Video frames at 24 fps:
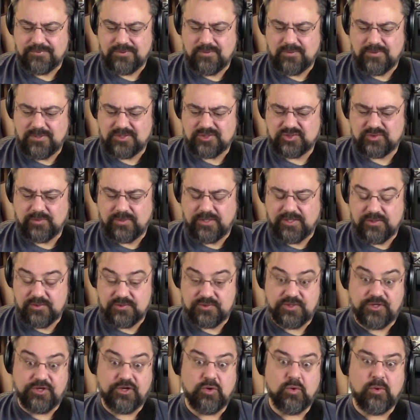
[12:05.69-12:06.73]
who else do I
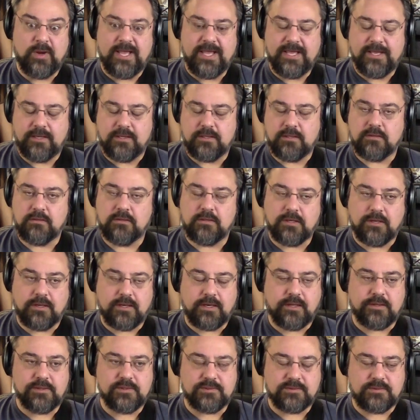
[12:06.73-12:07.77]
use? Newegg.
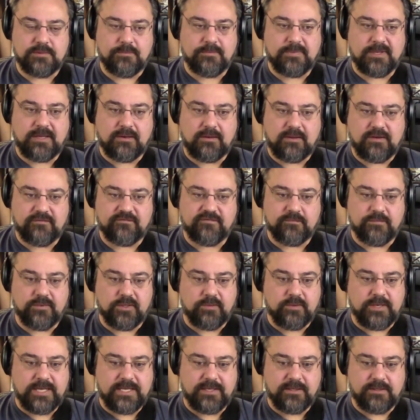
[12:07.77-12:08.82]
God, I buy a lot from
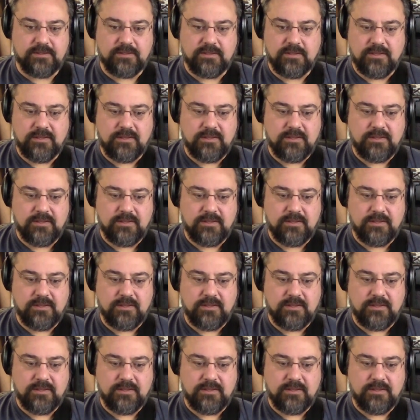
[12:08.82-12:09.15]
Newegg.